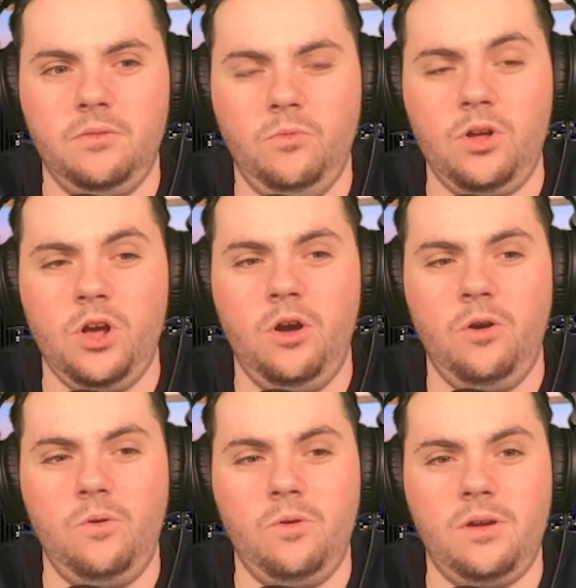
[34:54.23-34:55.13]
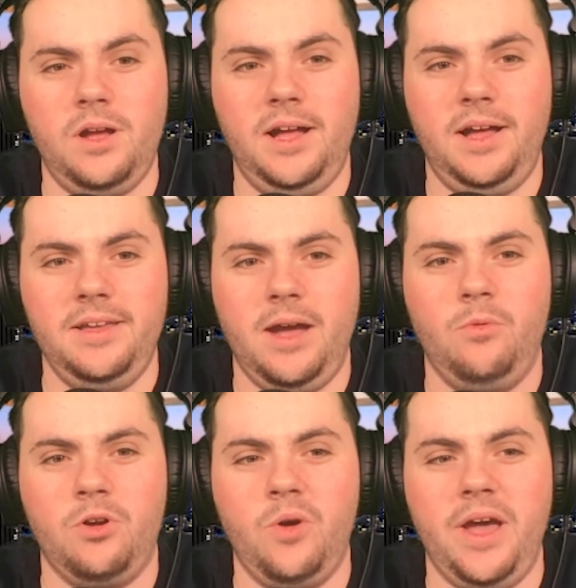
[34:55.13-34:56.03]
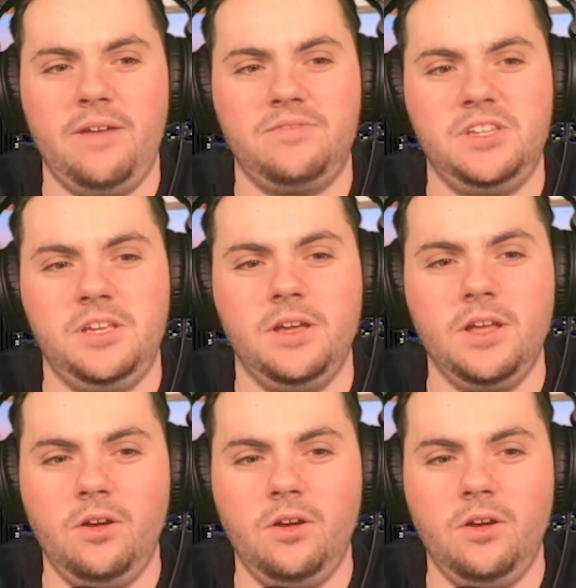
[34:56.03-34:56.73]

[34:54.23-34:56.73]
We'll go AFC.